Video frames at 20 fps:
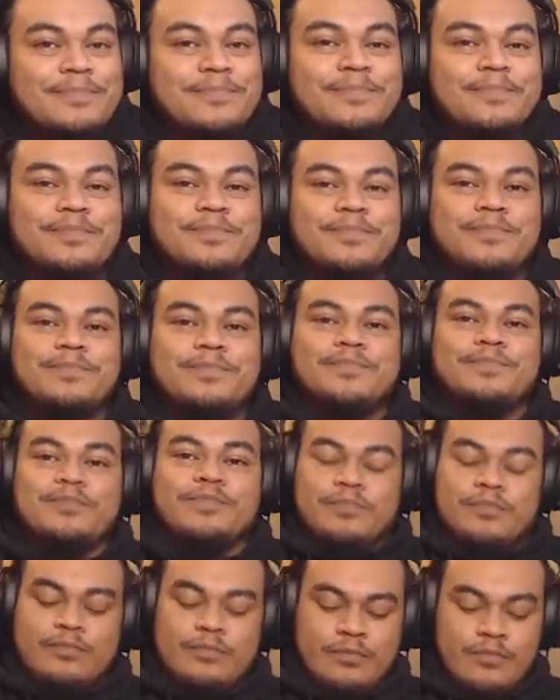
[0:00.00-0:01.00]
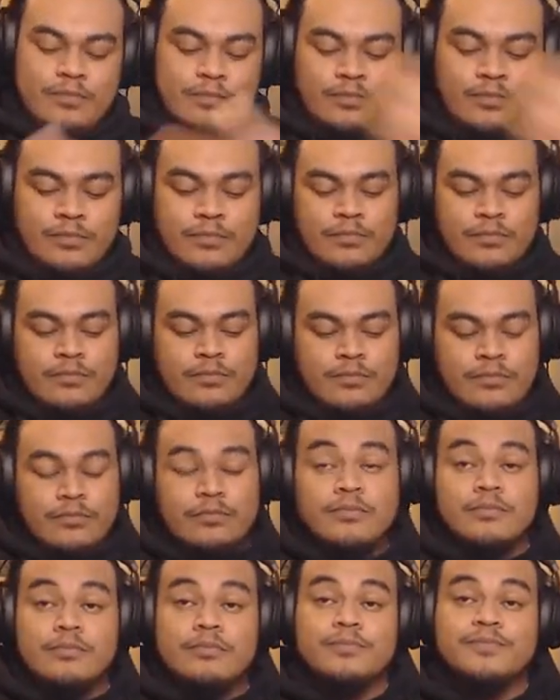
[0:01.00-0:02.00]

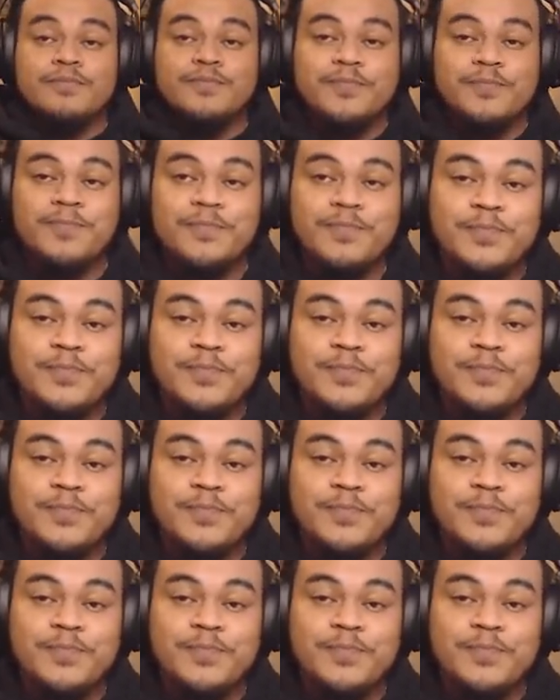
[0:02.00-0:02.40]
(not speaking)